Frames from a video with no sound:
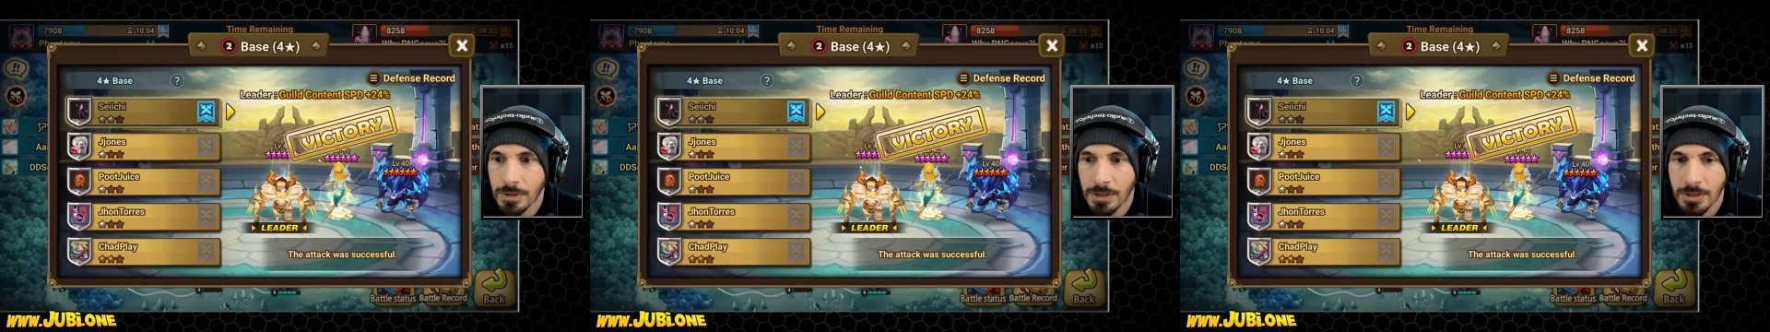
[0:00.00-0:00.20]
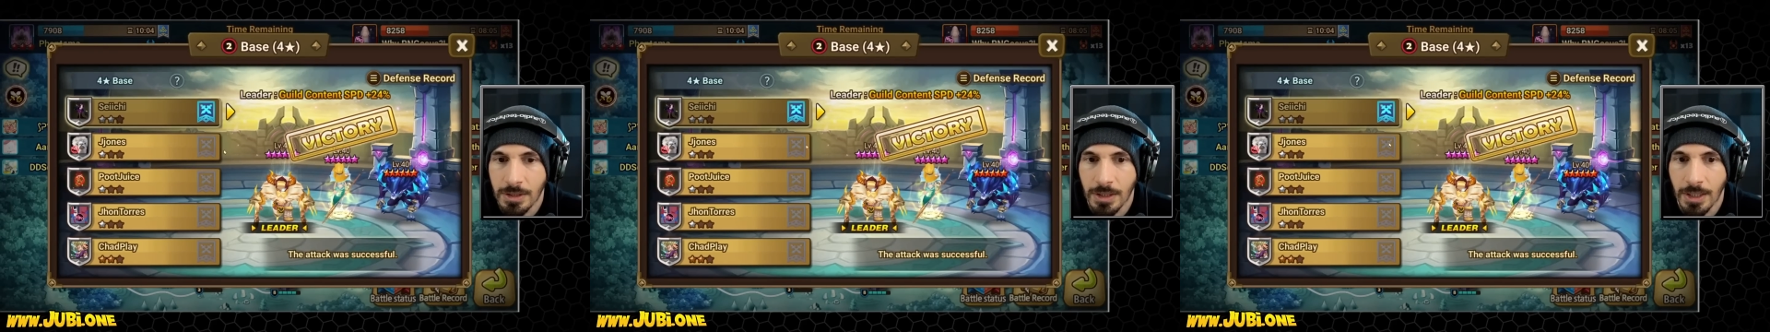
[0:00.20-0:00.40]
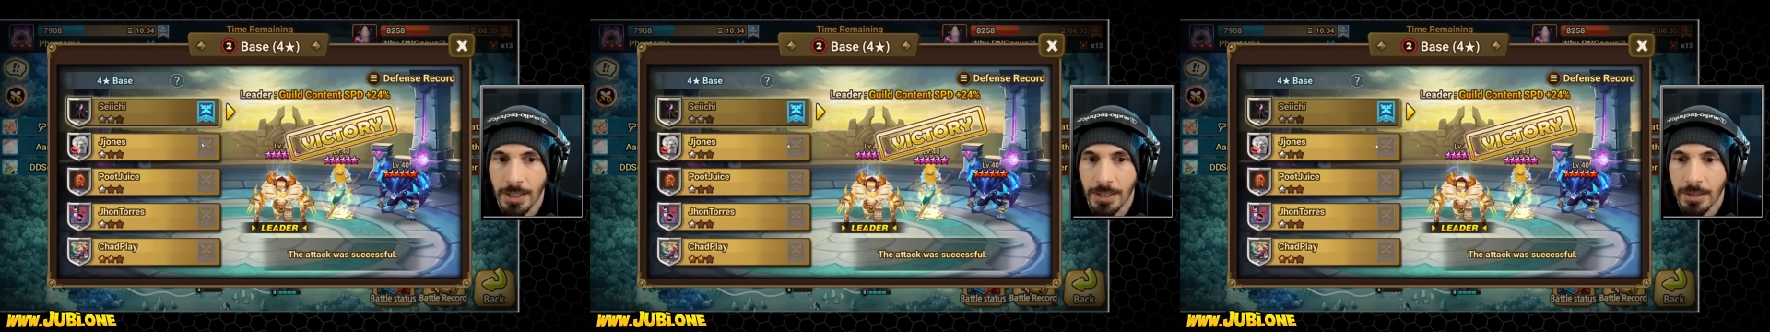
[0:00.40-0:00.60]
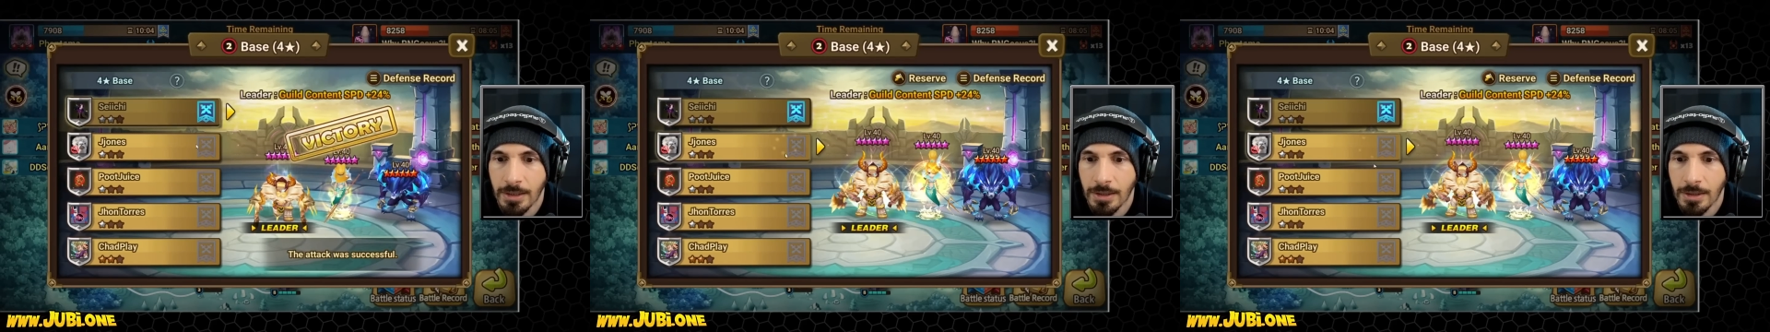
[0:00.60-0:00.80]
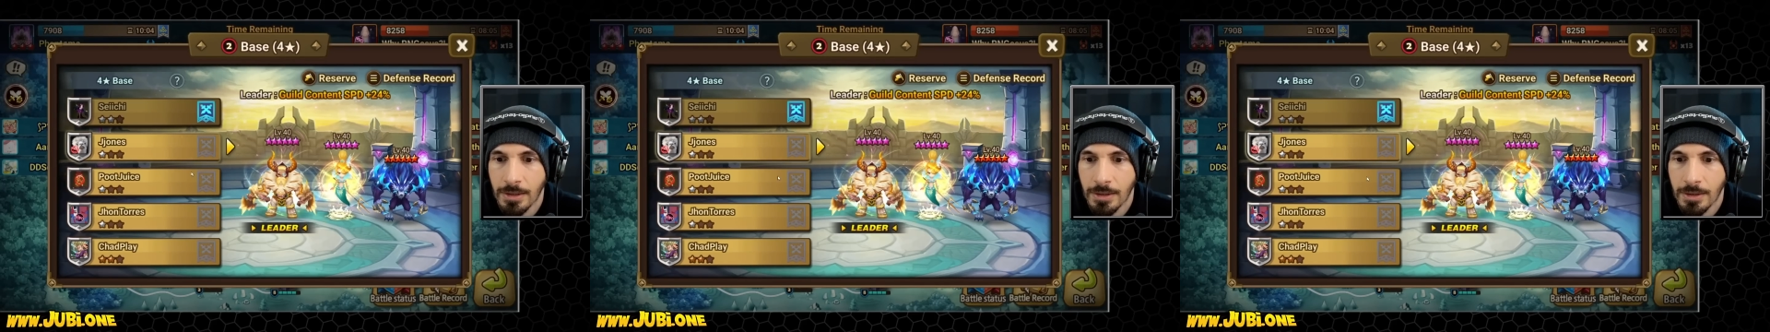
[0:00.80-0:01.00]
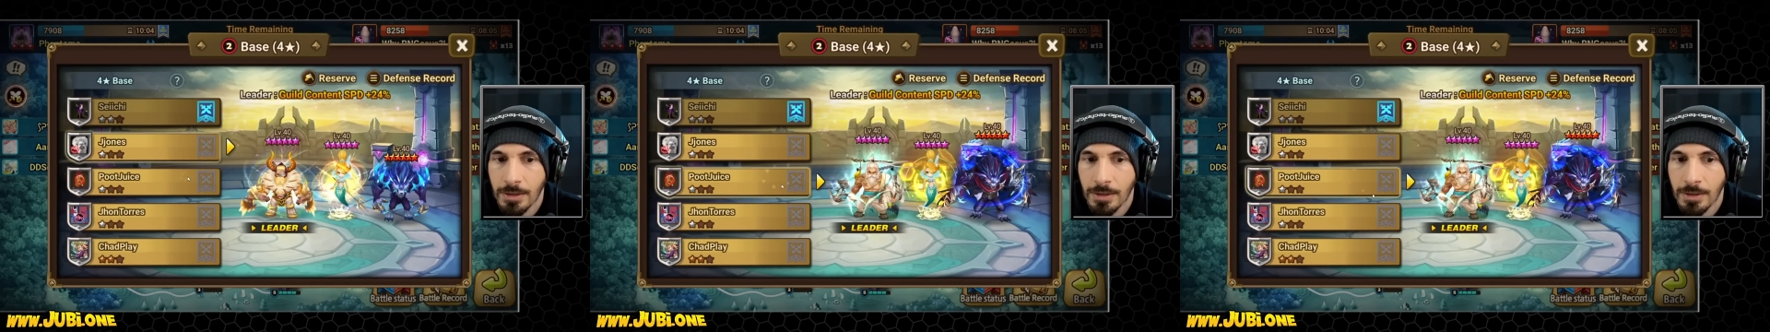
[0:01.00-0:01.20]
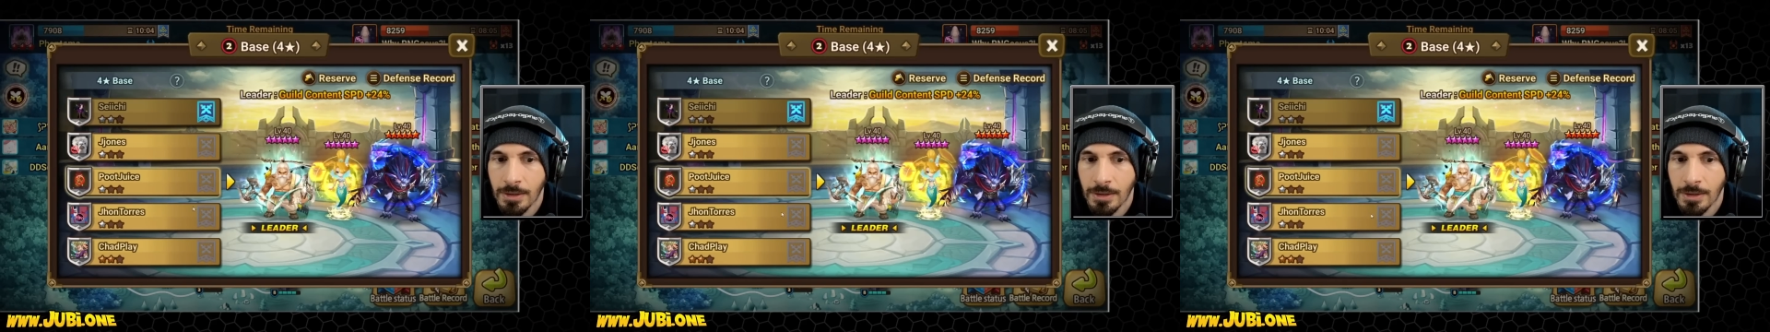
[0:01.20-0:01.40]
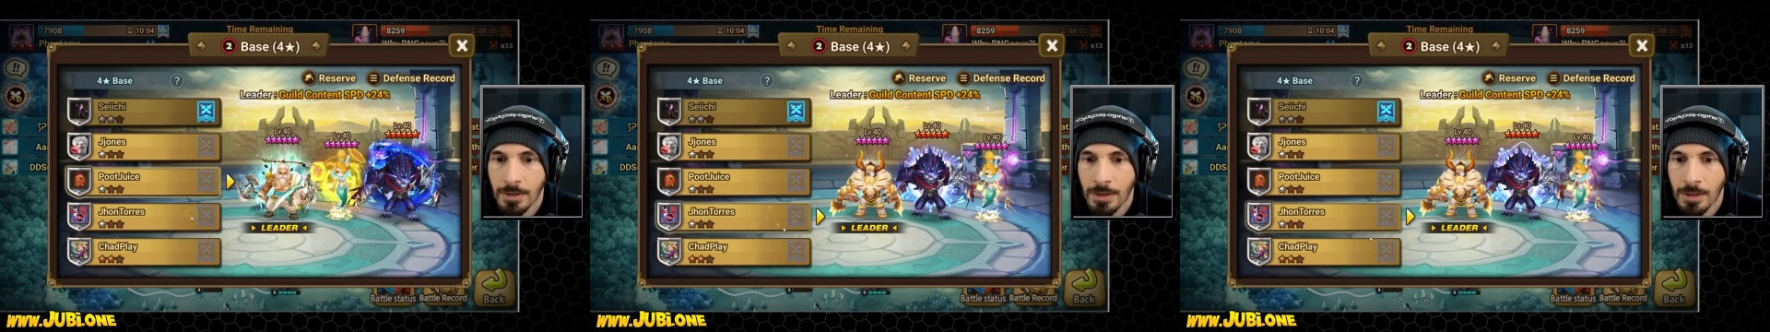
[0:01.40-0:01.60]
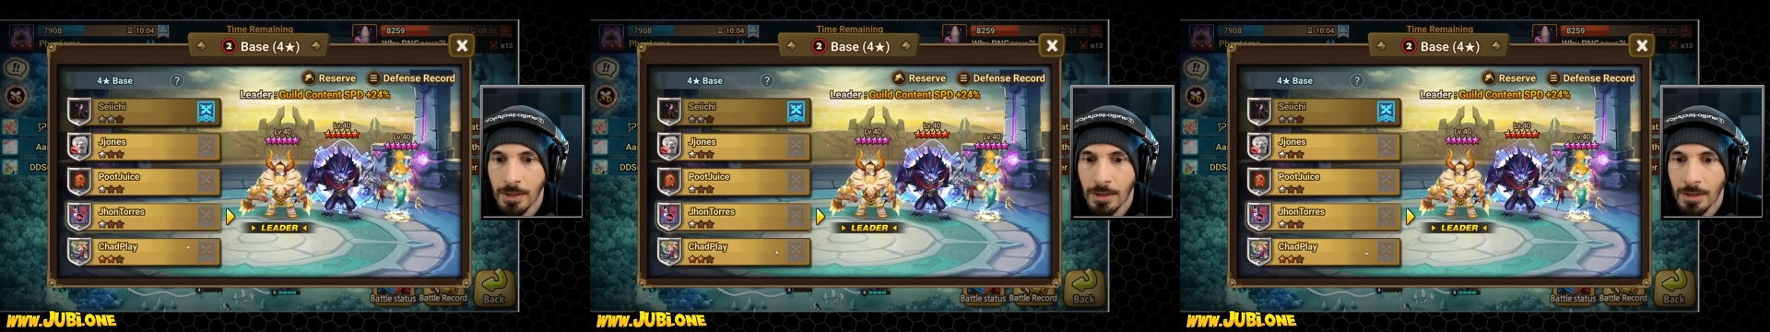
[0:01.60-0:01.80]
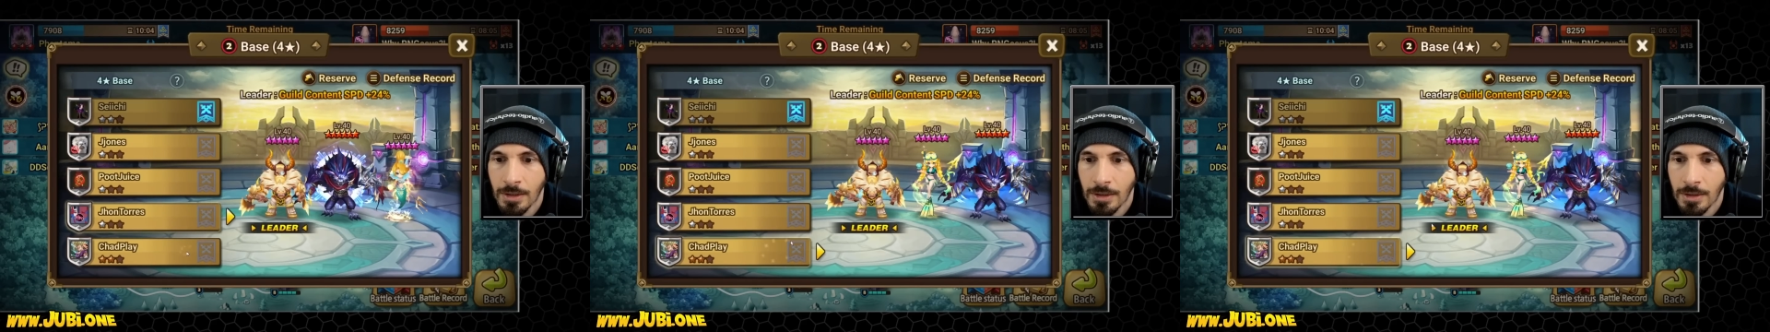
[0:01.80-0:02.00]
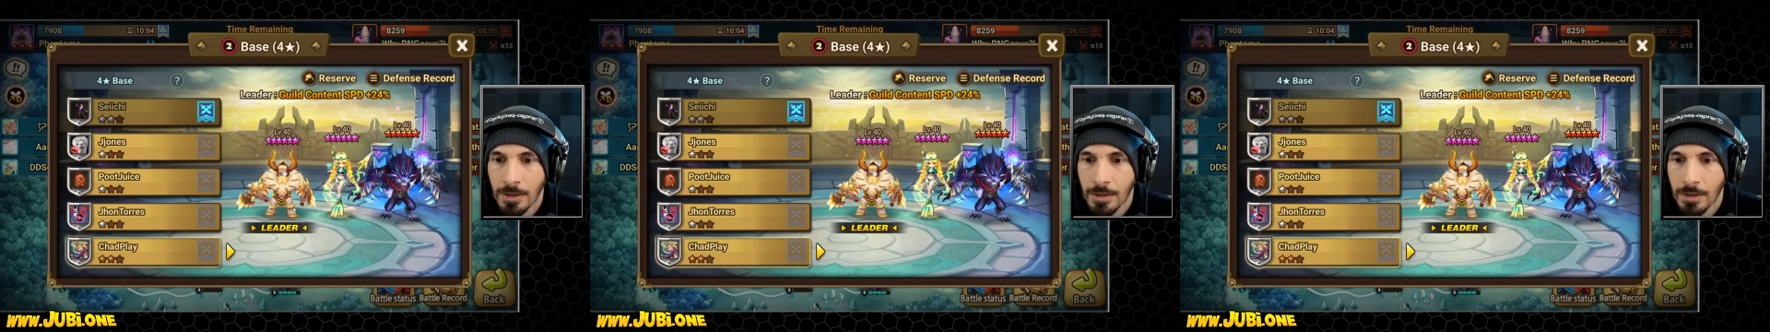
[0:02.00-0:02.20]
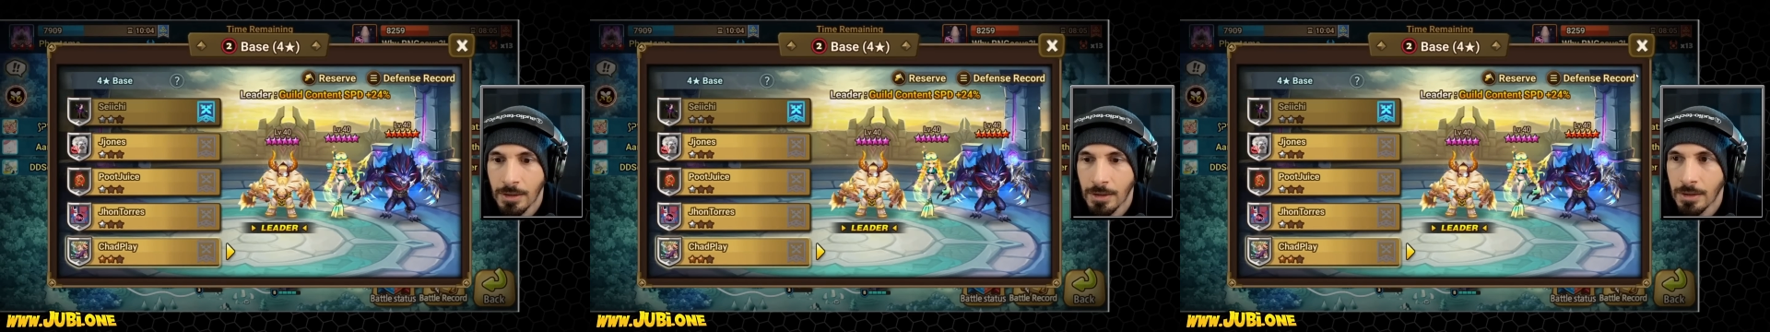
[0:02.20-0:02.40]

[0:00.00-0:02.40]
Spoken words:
Nothing is said.